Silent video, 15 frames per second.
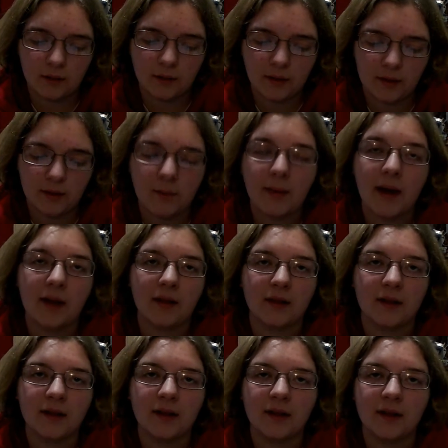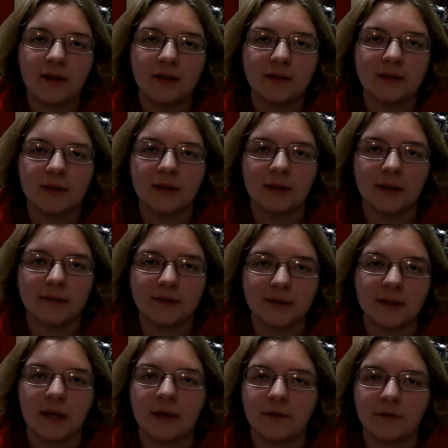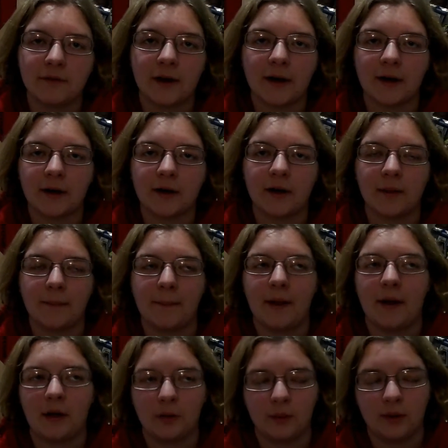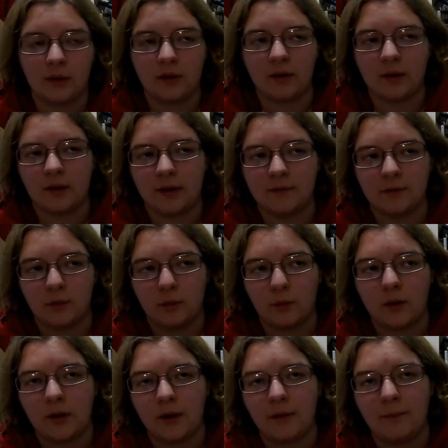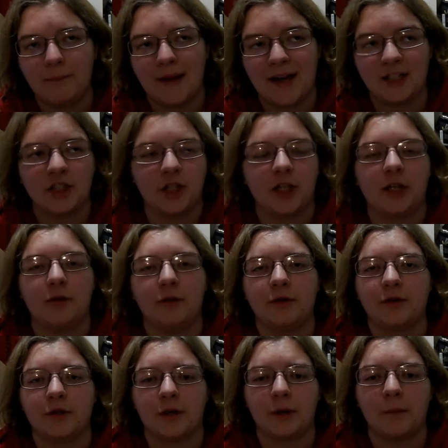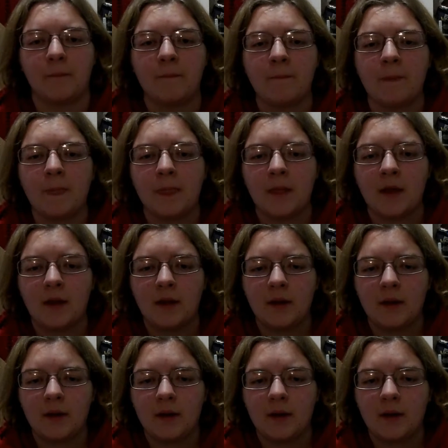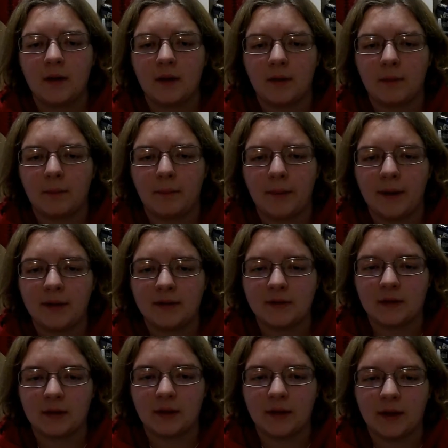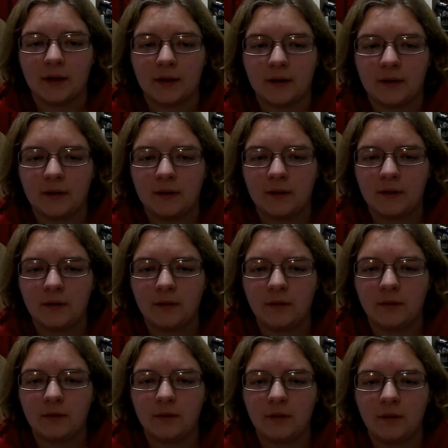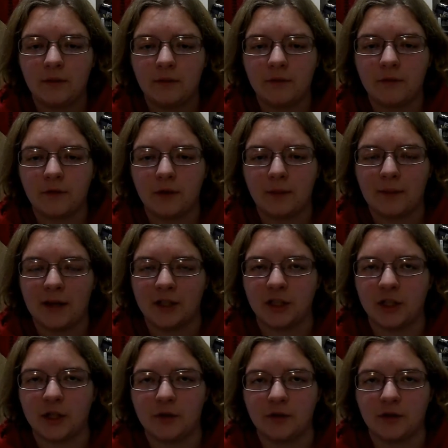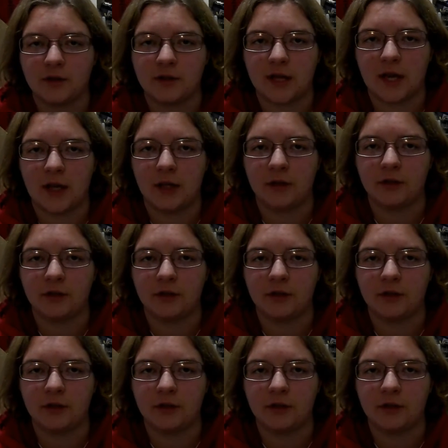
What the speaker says: then the Paladin is a level 10 fighter combined with a level 1 magic user. And basically, for the magic user side, you're